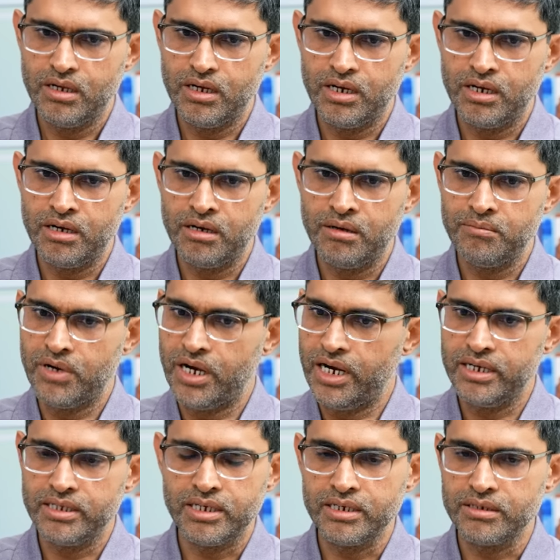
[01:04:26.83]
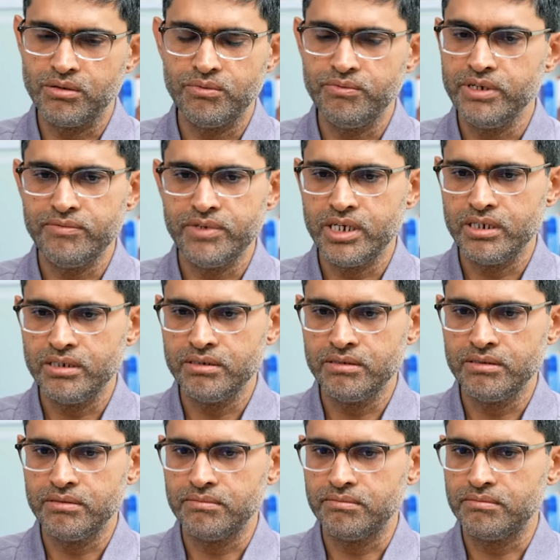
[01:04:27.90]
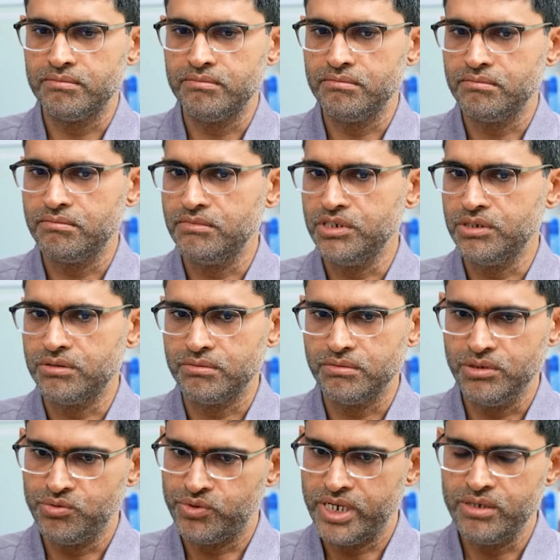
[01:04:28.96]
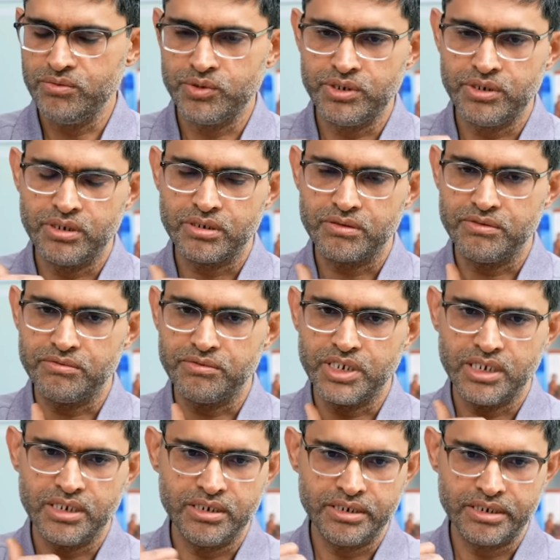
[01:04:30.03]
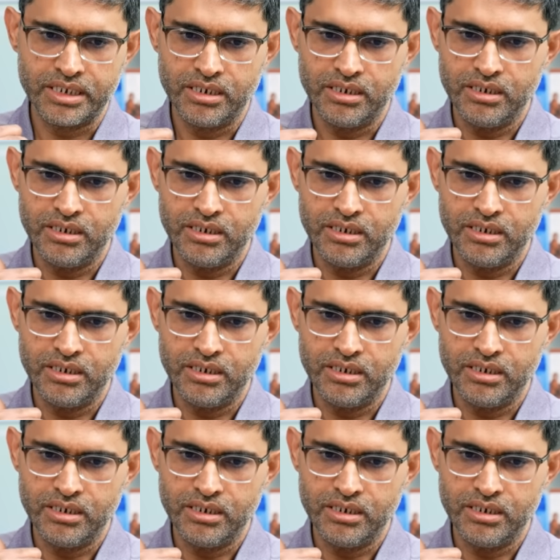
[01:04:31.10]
Um, I think though we've done you know UI work, we've done